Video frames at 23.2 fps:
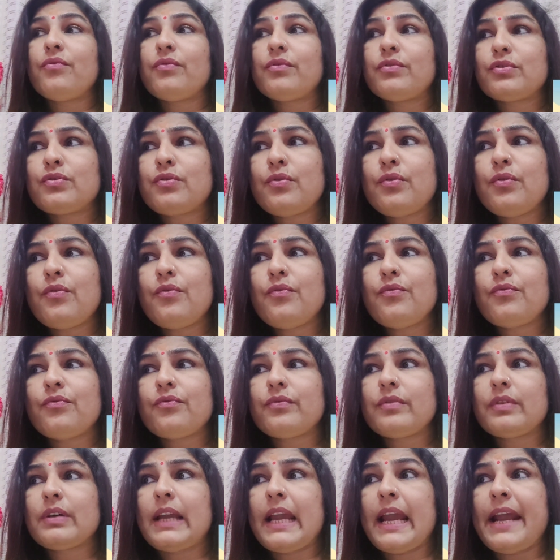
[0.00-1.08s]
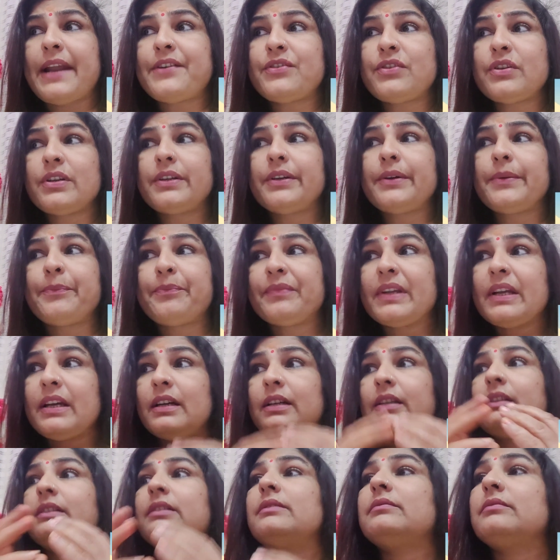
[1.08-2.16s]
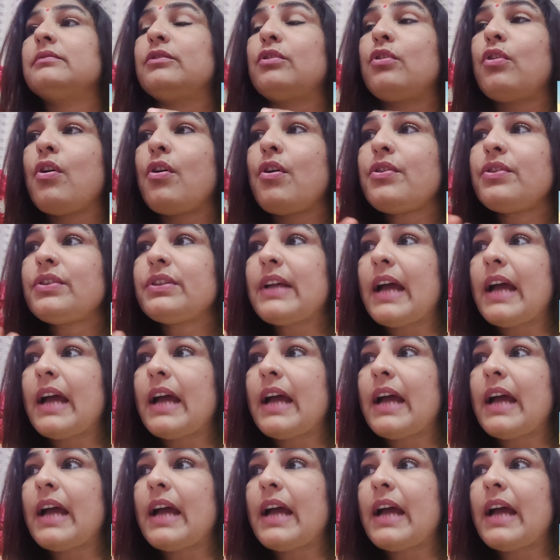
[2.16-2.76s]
So and long